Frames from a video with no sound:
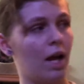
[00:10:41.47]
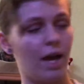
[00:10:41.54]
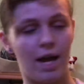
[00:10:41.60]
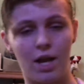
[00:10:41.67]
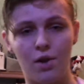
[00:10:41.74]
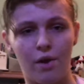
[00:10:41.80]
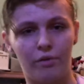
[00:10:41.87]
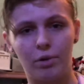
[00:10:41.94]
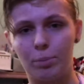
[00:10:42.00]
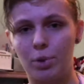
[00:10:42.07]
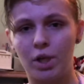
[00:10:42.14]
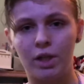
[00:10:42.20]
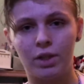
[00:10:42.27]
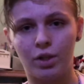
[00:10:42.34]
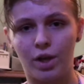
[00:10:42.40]
and you have to
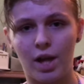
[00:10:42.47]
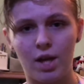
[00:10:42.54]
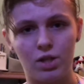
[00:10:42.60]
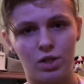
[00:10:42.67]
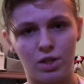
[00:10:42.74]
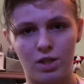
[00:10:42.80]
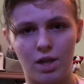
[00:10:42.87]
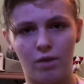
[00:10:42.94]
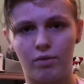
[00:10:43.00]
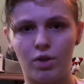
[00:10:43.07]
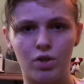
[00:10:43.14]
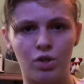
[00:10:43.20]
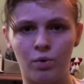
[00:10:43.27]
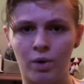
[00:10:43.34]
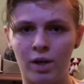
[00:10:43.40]
put it in their cage to see if they
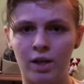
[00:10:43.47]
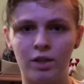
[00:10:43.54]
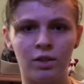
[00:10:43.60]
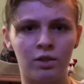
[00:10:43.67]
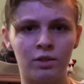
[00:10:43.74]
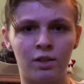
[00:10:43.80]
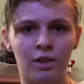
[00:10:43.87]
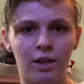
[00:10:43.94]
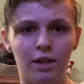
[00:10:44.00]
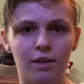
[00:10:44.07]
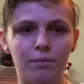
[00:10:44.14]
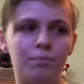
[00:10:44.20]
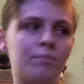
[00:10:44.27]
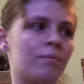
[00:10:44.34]
chew on it during the night,